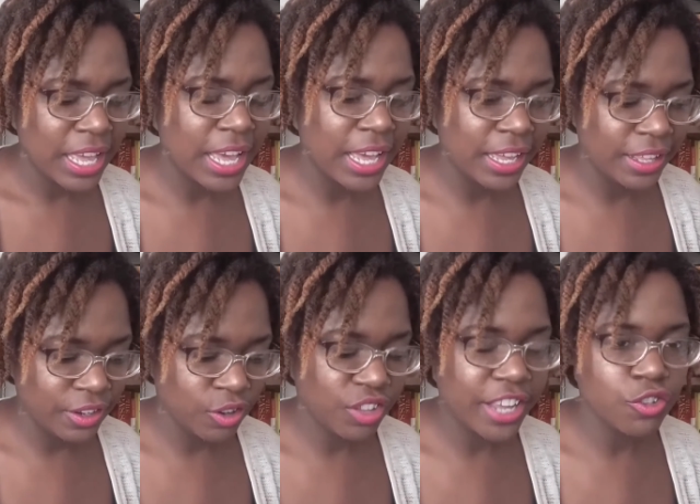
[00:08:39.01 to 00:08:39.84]
and
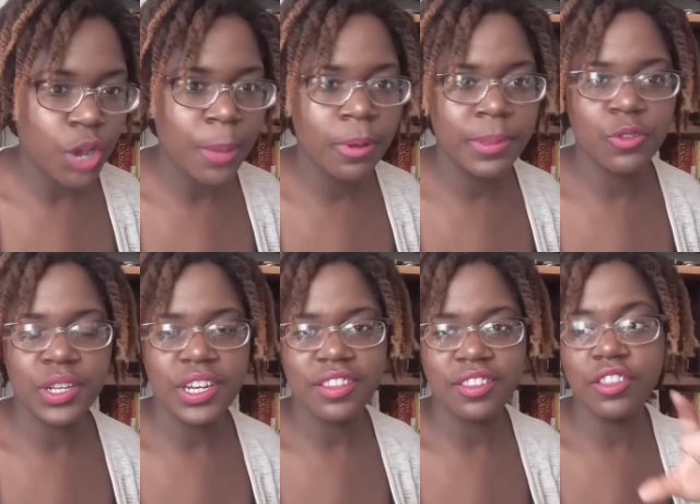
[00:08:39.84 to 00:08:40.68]
there's like drama
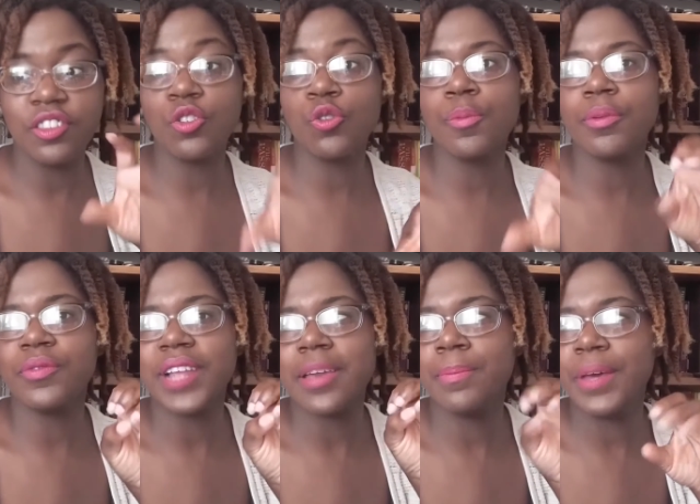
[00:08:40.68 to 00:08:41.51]
between these this group of
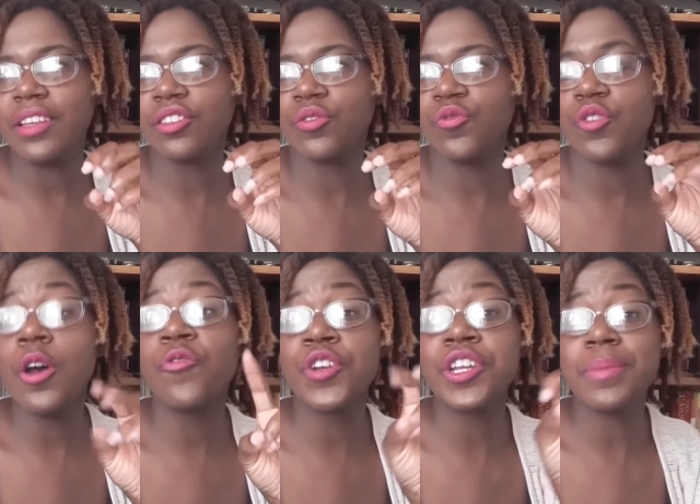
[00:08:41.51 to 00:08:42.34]
like best
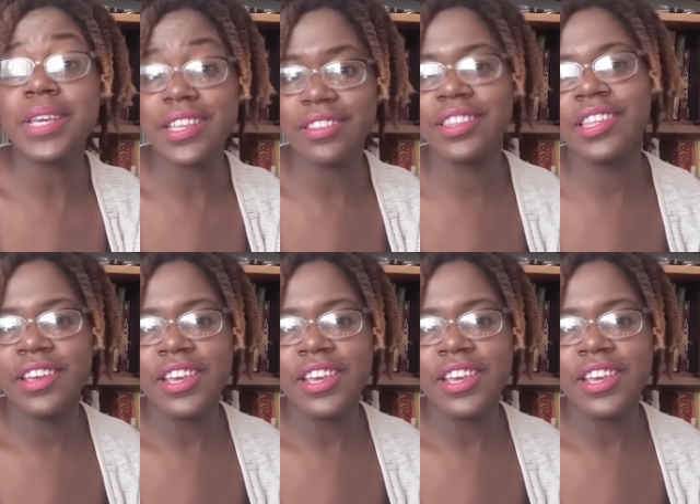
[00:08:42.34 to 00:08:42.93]
frenemies.